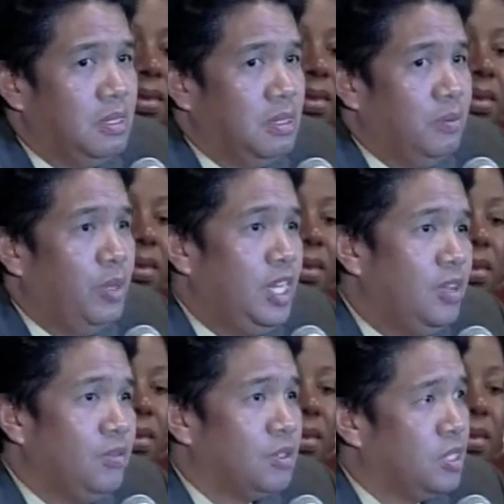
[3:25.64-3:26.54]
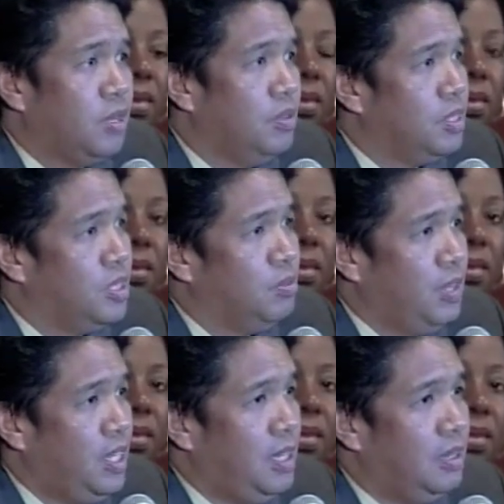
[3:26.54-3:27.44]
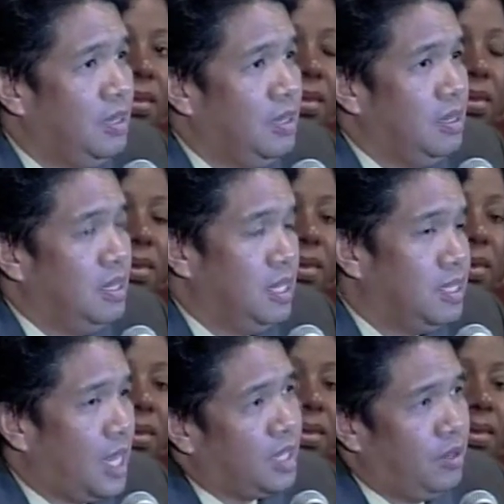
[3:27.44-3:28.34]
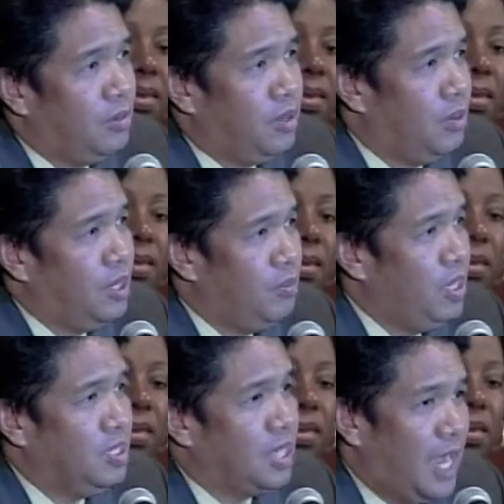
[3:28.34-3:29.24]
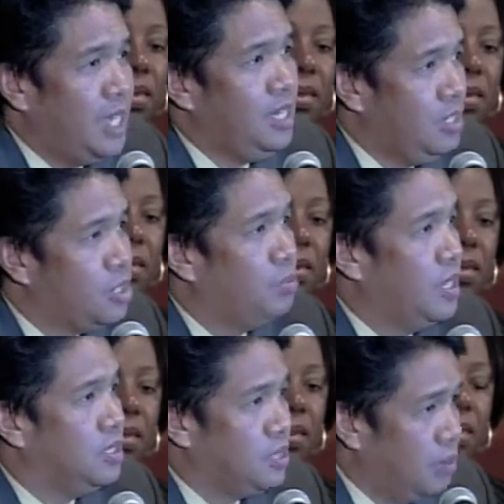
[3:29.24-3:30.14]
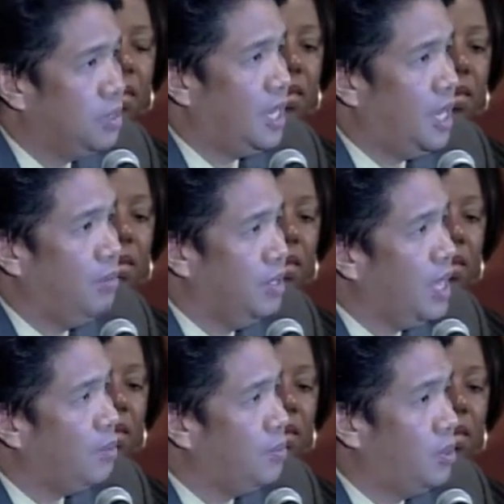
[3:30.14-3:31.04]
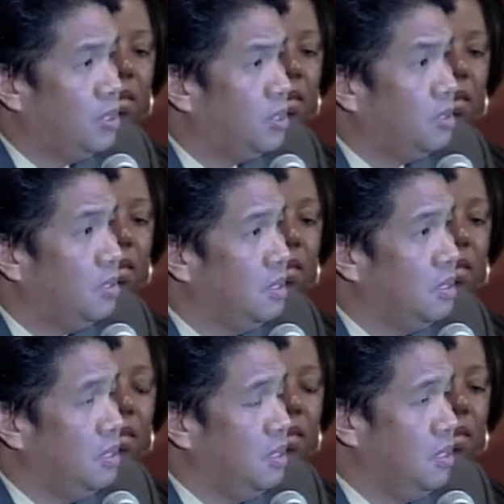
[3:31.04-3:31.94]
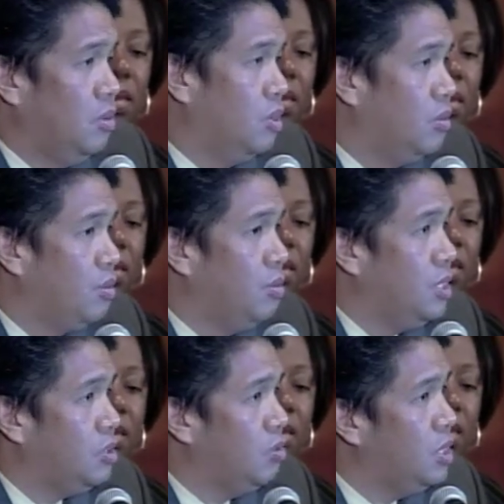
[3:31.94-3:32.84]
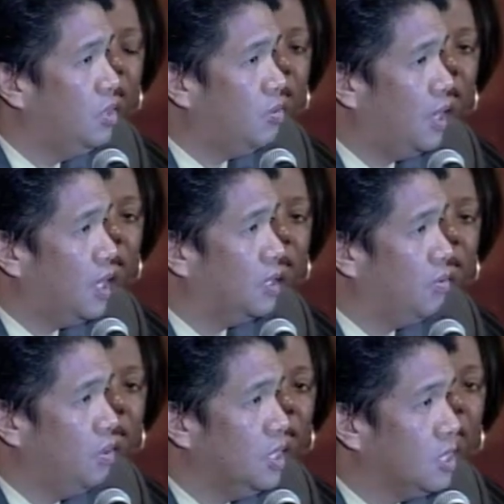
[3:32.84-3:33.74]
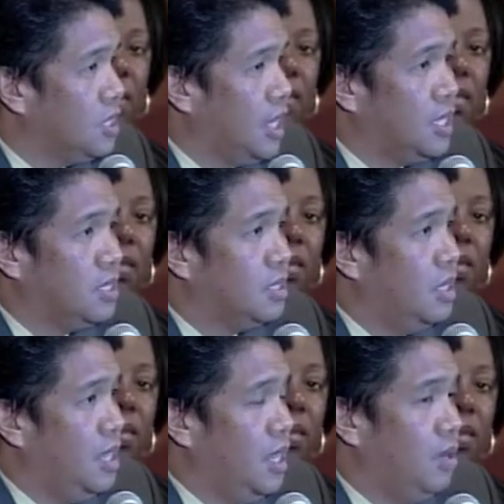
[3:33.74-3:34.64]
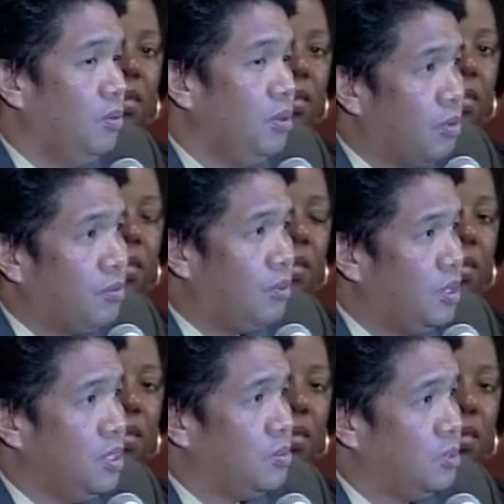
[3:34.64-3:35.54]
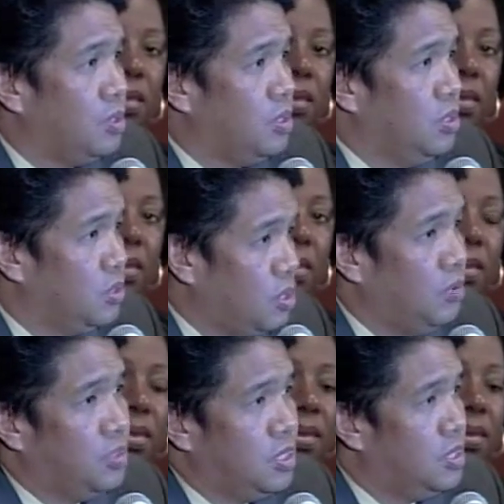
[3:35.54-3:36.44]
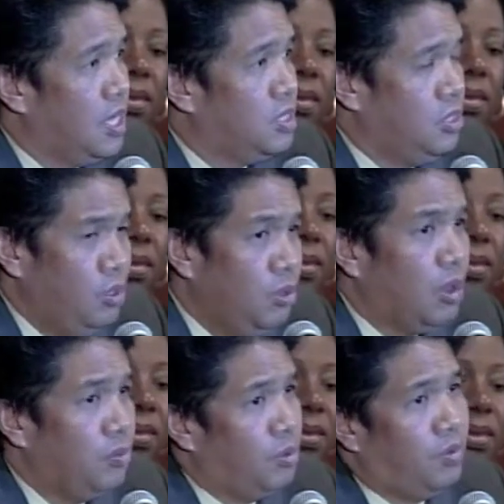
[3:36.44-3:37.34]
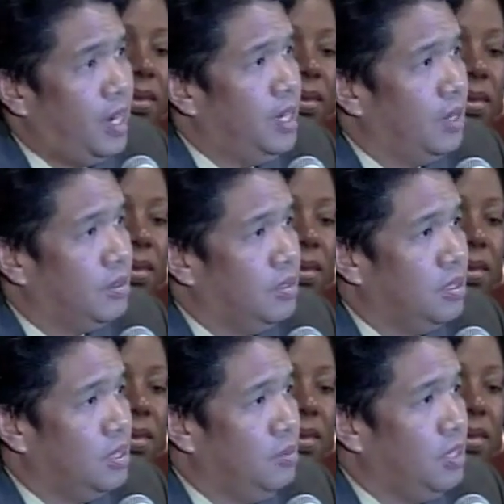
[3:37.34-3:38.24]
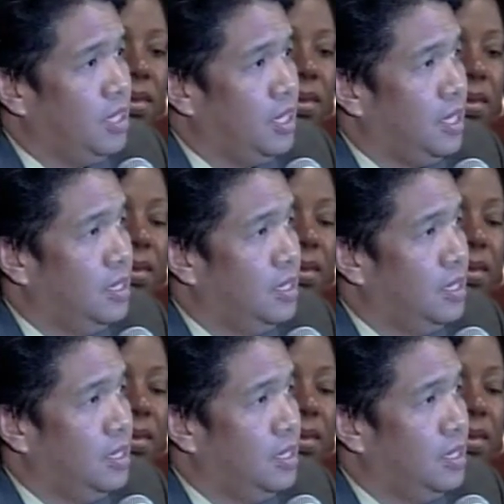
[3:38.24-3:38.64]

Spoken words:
Meaningful services mean exactly what it means. I need to spend some time with that person in order for me to redirect, reassess, and re-refer this person to services that you all provide out there in the community.